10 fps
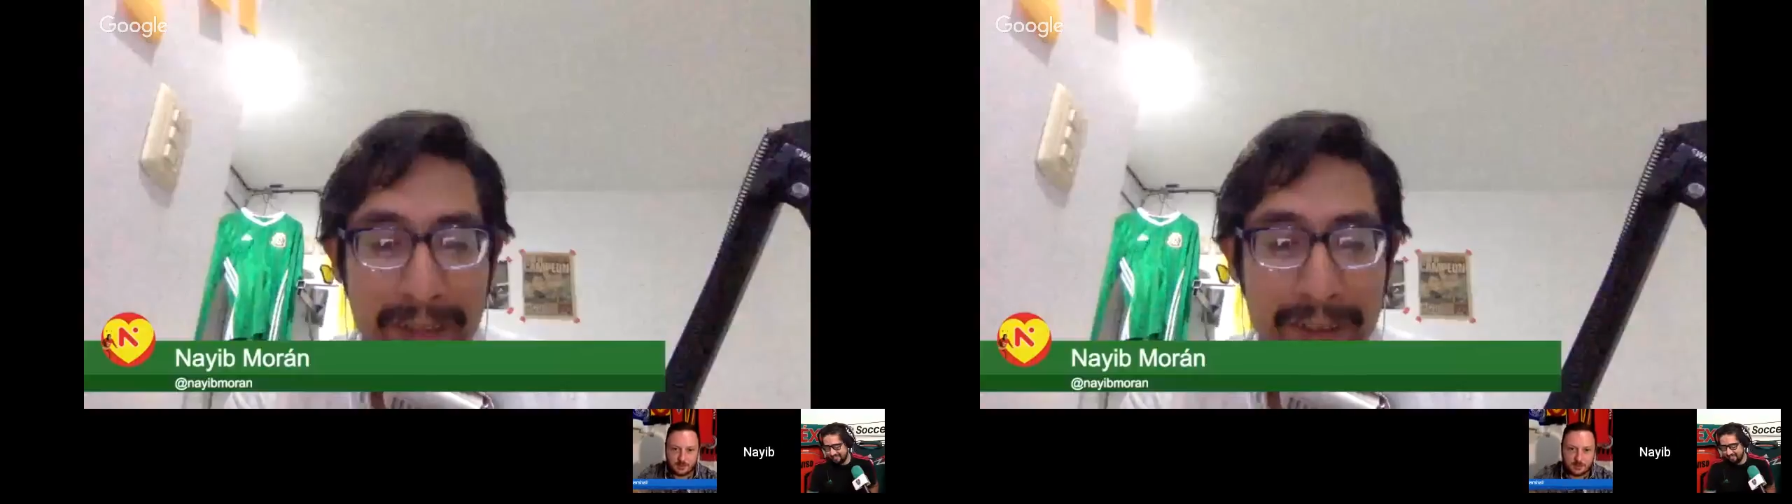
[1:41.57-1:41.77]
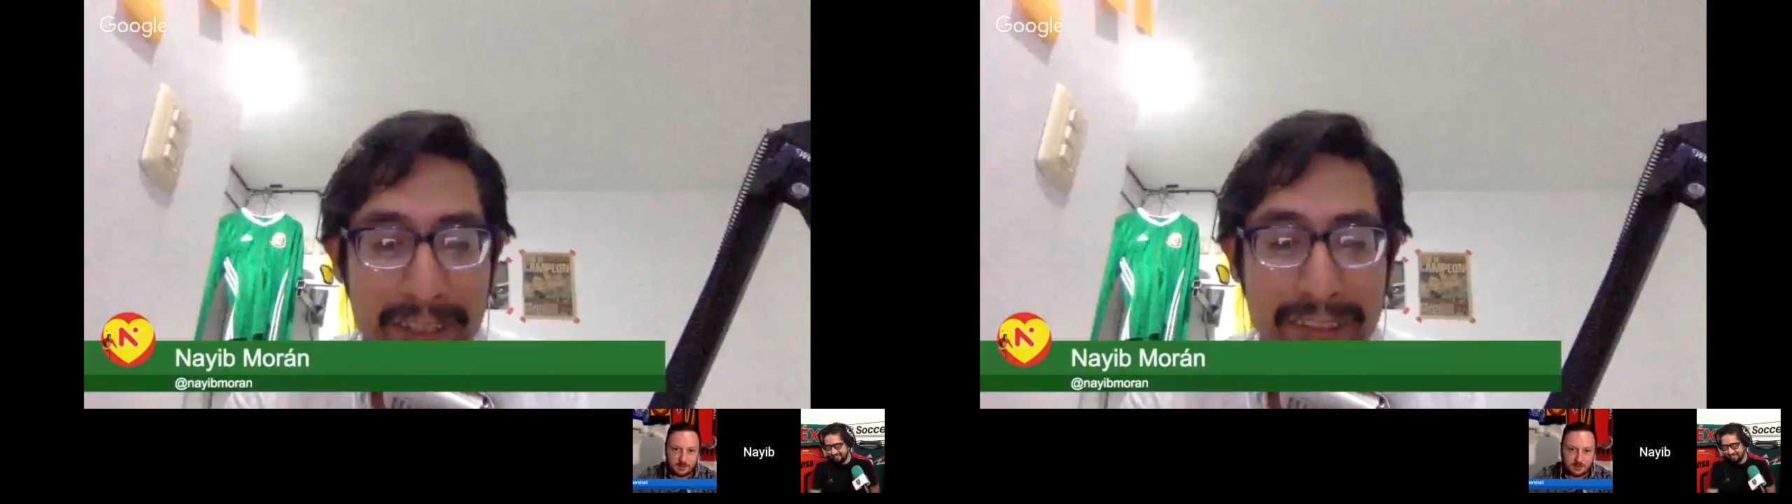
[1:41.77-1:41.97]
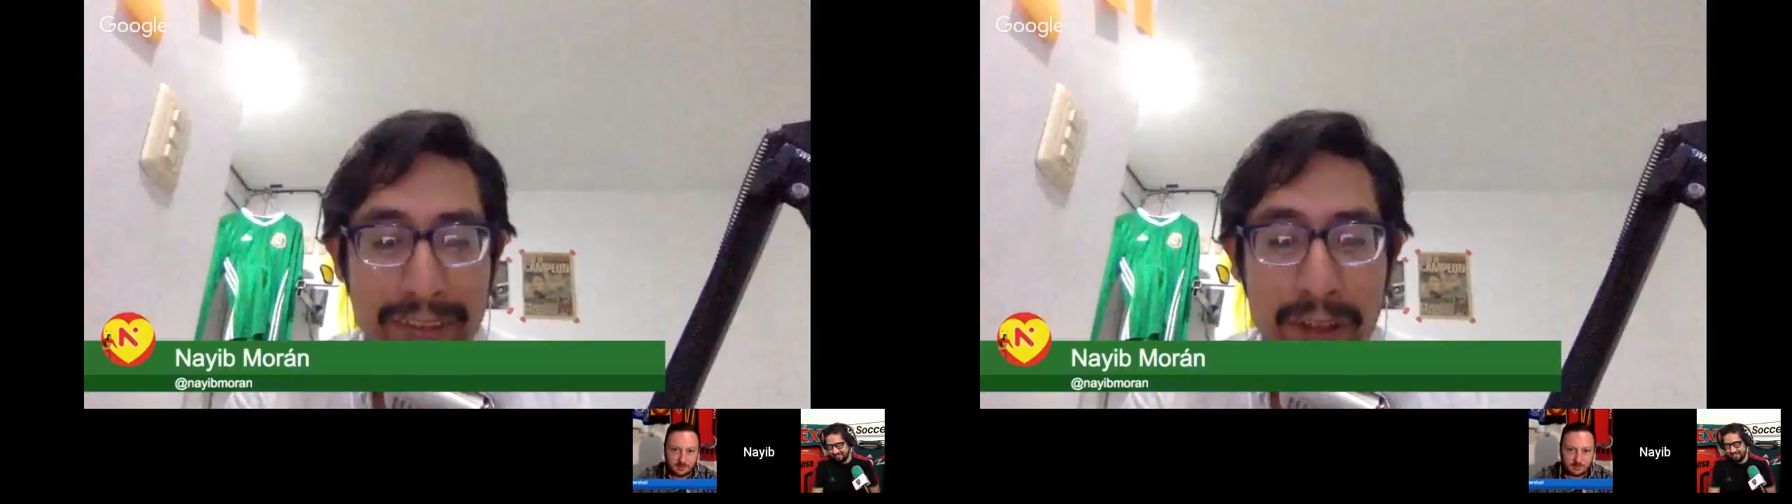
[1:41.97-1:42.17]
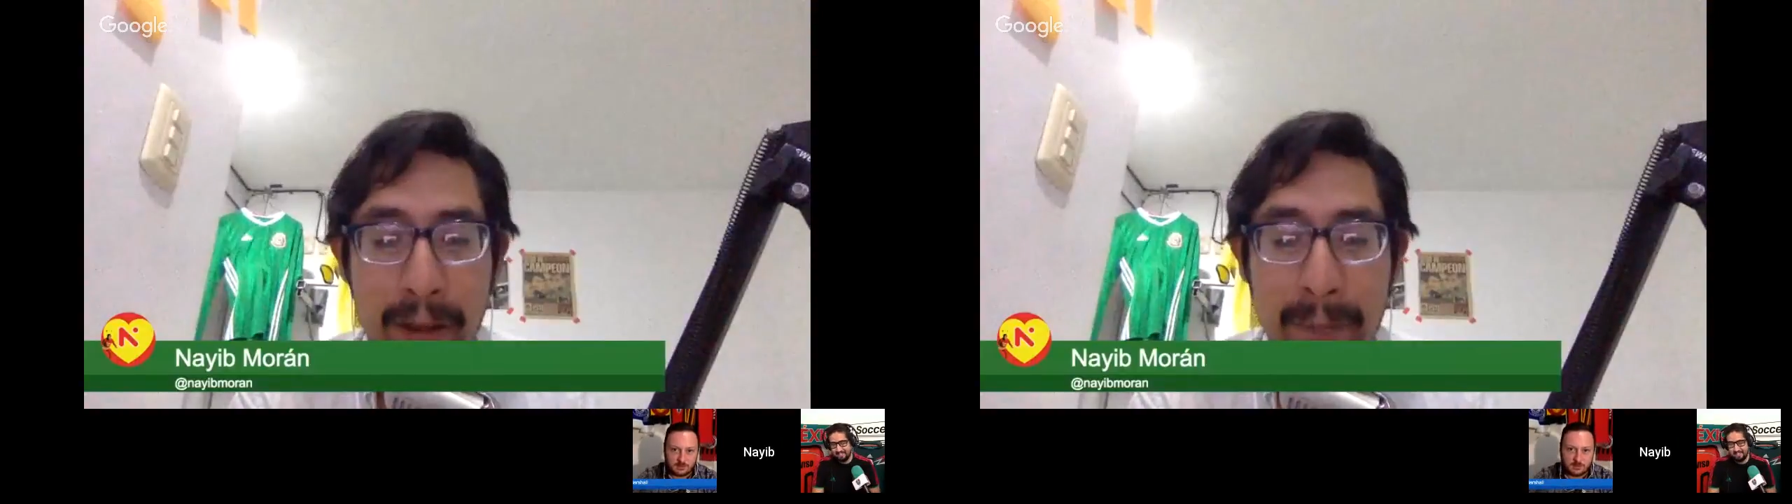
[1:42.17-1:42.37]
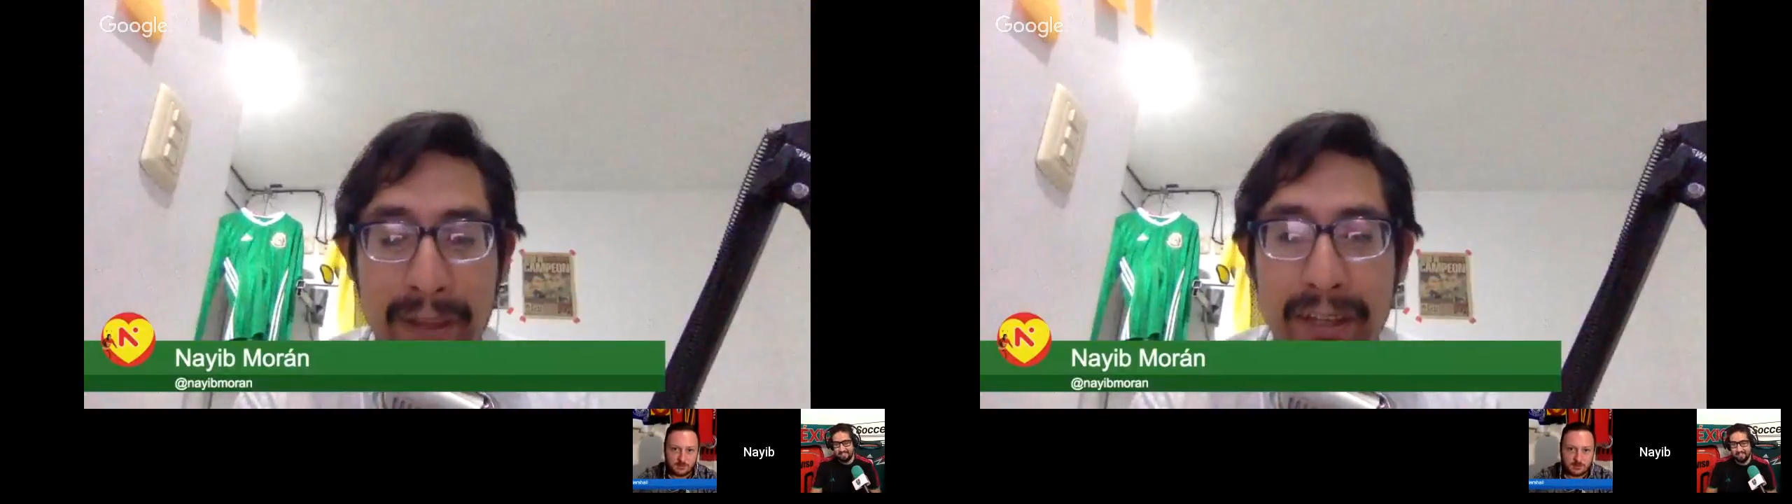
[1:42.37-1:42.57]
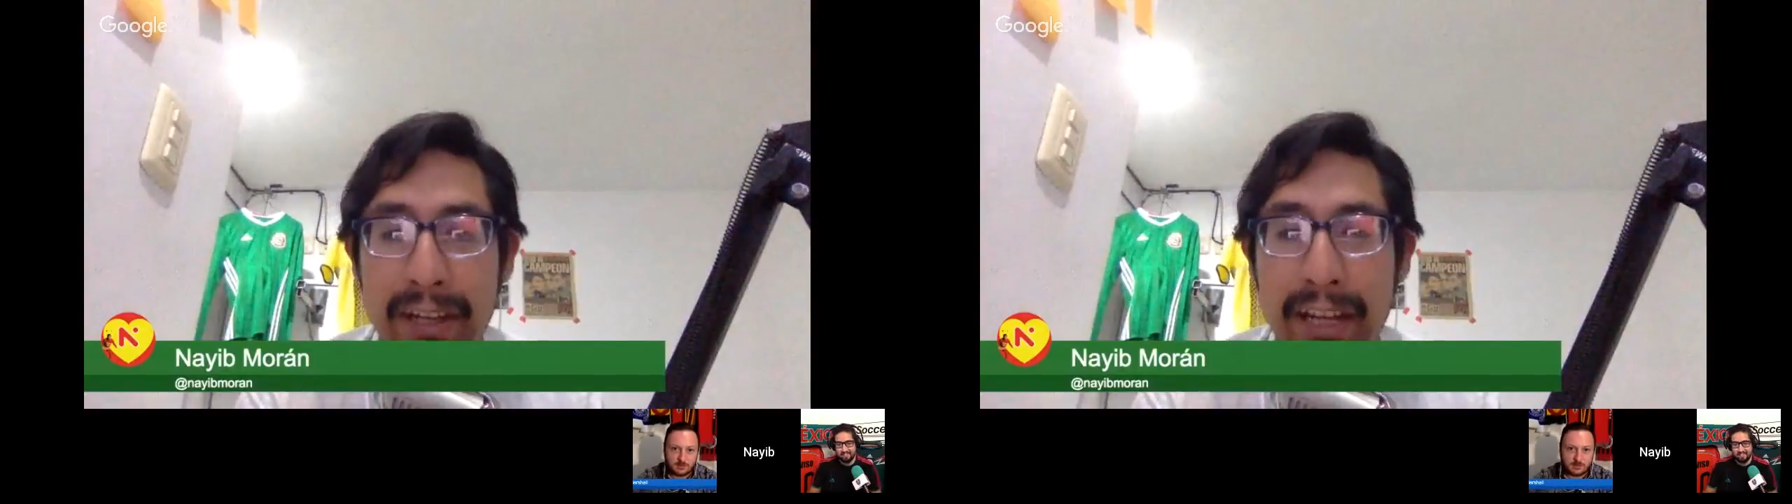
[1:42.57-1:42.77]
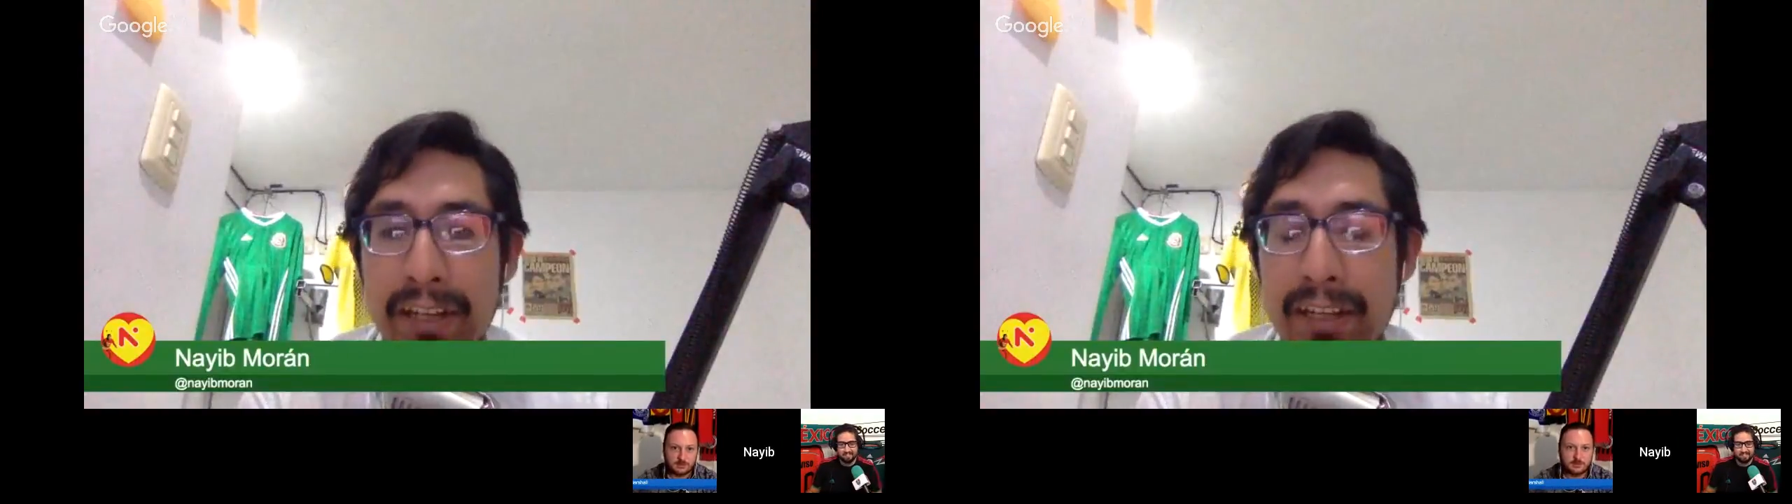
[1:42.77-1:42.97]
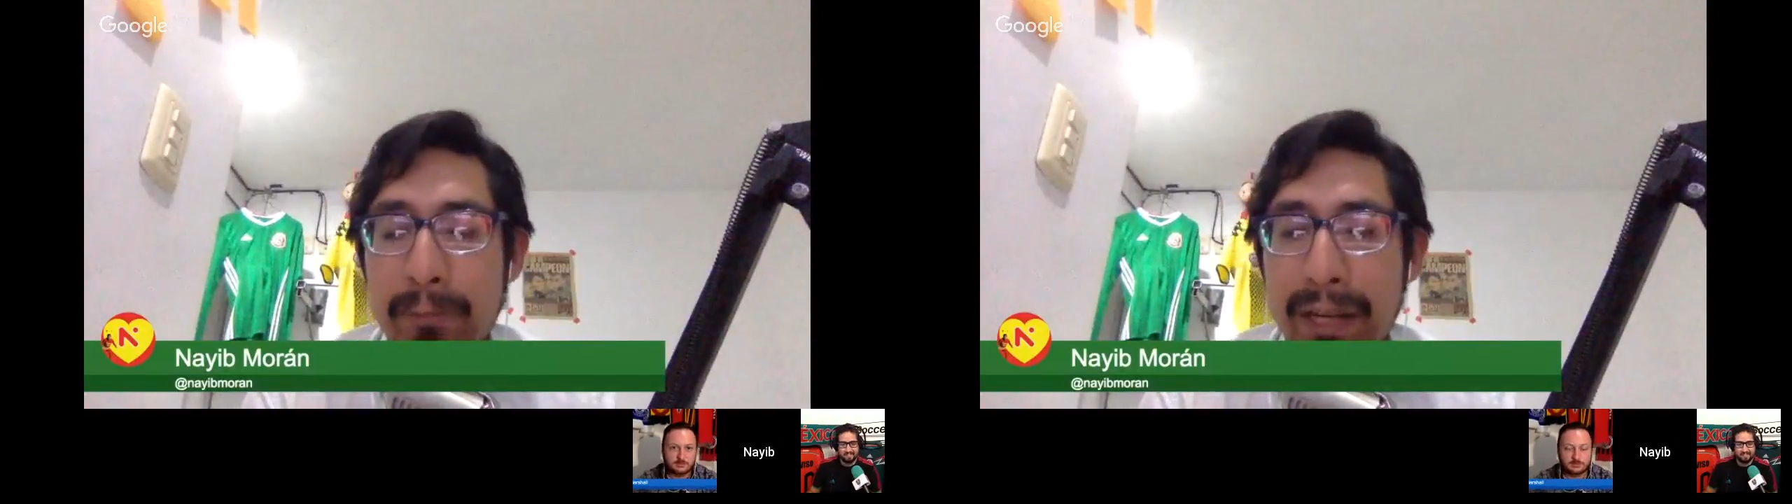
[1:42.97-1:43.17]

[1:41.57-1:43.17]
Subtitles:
noches, Tom, and